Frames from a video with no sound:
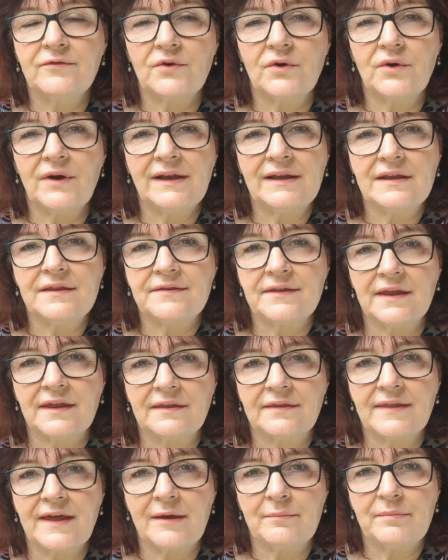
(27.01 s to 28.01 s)
for
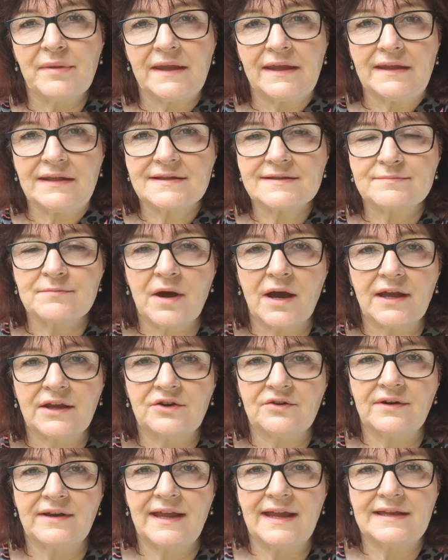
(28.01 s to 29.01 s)
anything that piques my
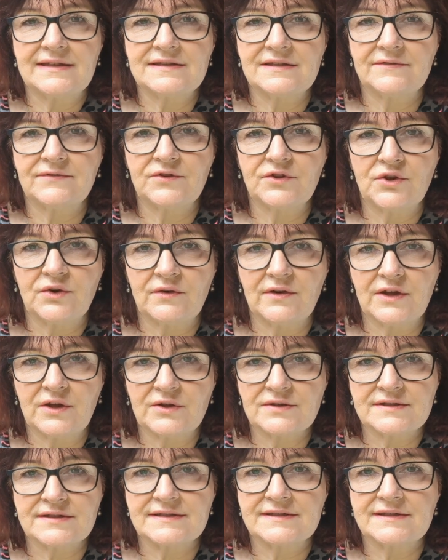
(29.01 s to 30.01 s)
creative
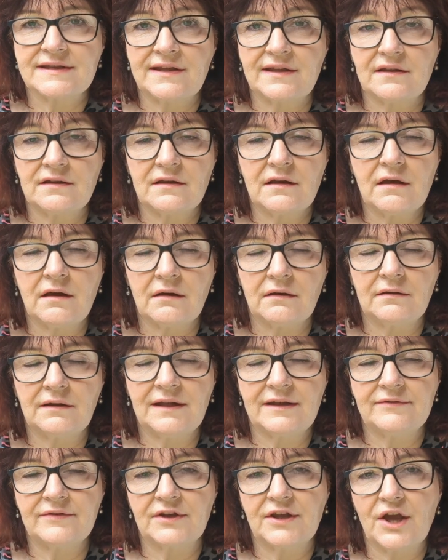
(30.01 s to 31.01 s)
curiosity, I'll
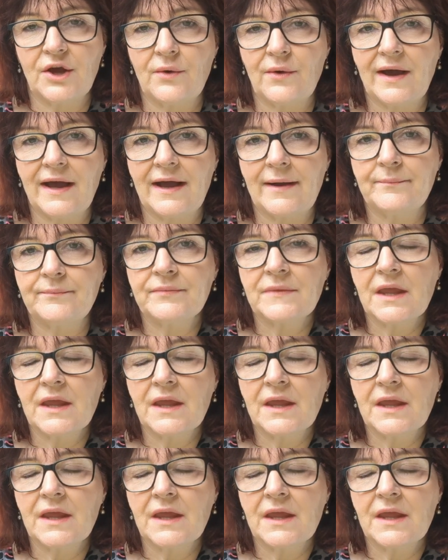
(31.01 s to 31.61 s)
have a go at.